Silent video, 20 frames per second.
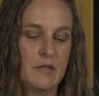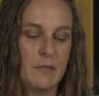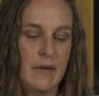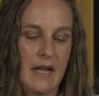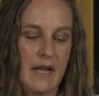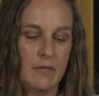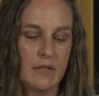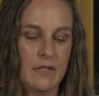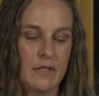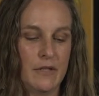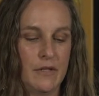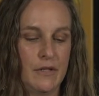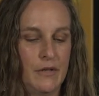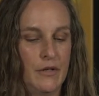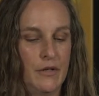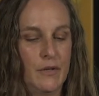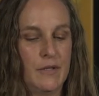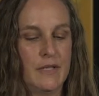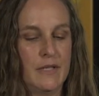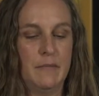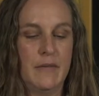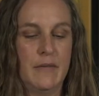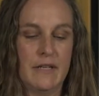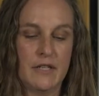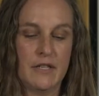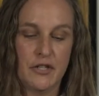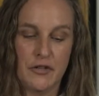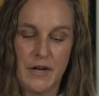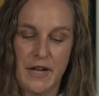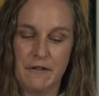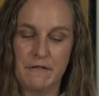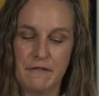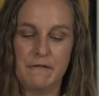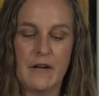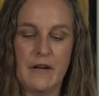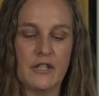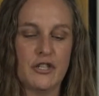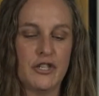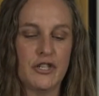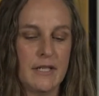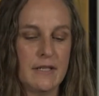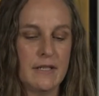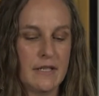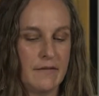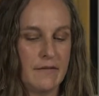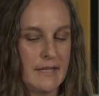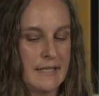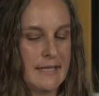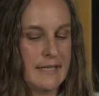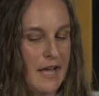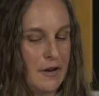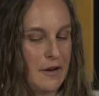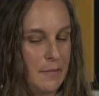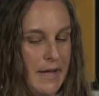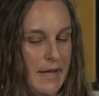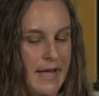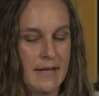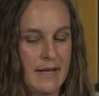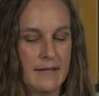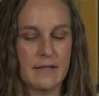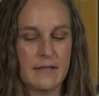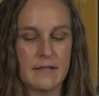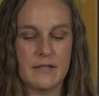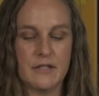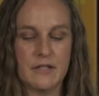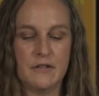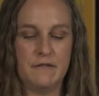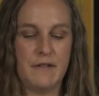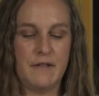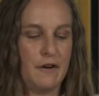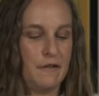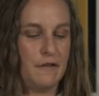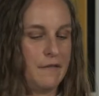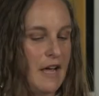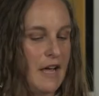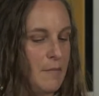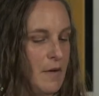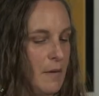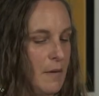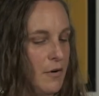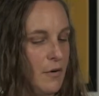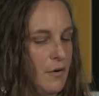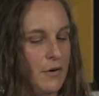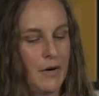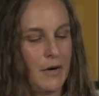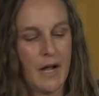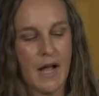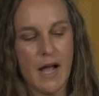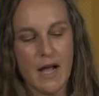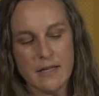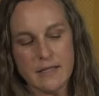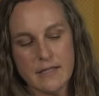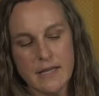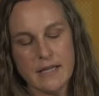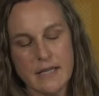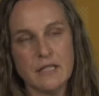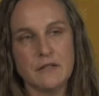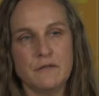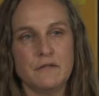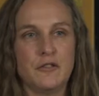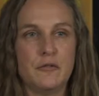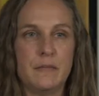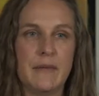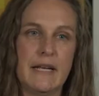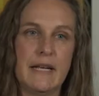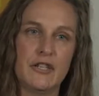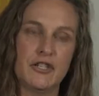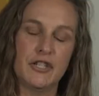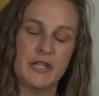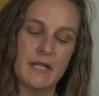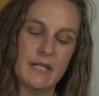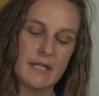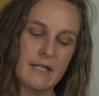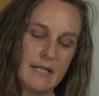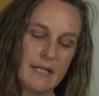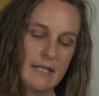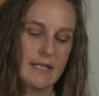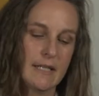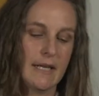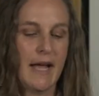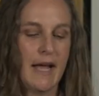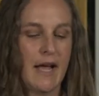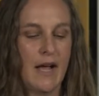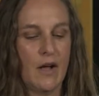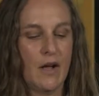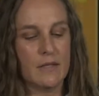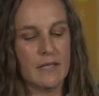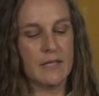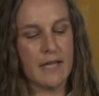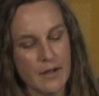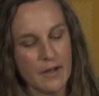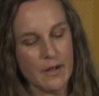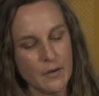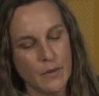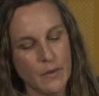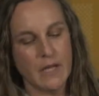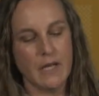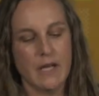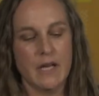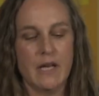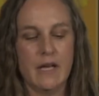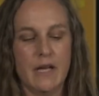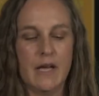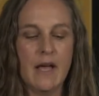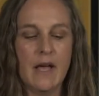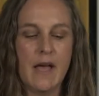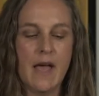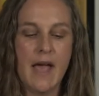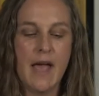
been able to use administrative functions of the database to verify member owner contact information, discount, equity,